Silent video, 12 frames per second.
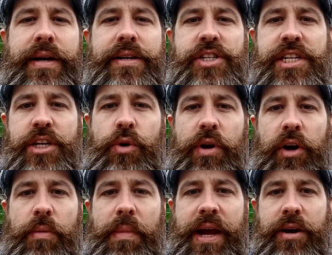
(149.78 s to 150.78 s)
Just a quick
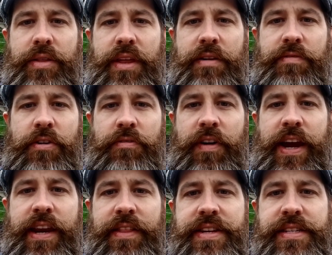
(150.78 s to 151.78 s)
reminder that if you're
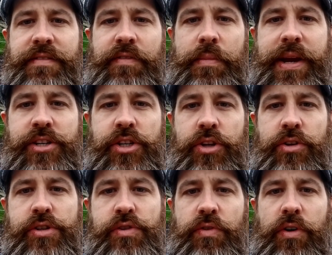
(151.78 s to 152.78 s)
finding this information
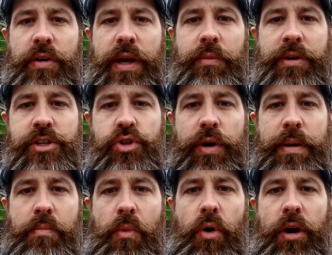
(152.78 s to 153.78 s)
useful and would enjoy
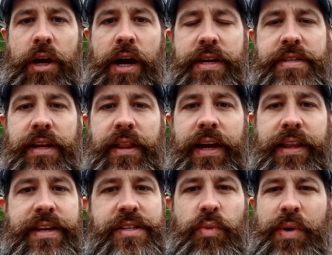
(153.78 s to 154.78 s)
more content
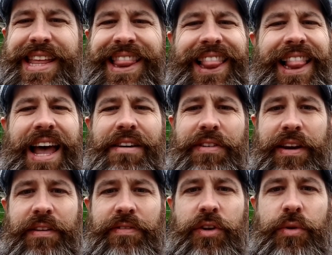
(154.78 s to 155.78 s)
like this, we'd love it
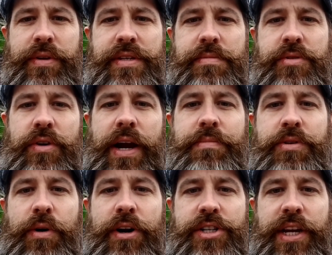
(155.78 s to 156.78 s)
if you would subscribe
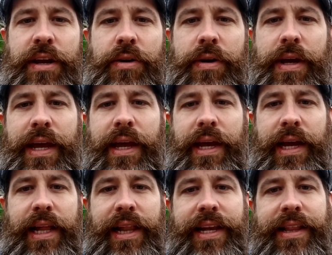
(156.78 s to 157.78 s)
to our channel.
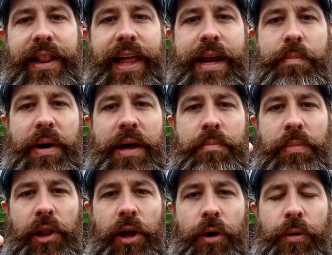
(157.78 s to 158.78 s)
Click the like button
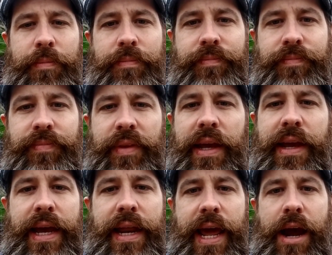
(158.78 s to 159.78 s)
below.
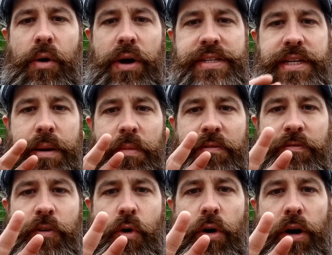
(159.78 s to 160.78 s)
And now on to number
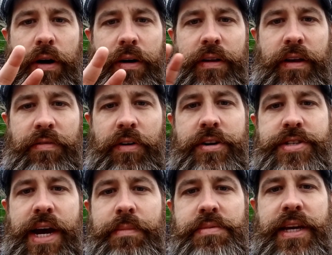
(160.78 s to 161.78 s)
4 of our
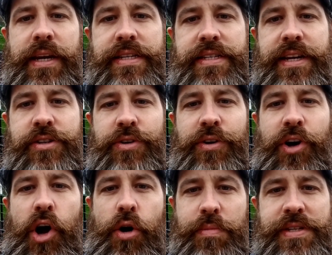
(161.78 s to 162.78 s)
top 10 essential
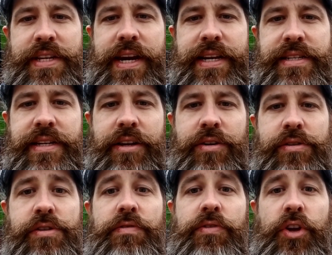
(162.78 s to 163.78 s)
homesteading
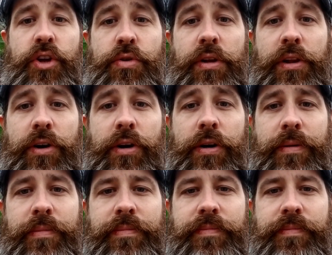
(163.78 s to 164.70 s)
skills for you to learn.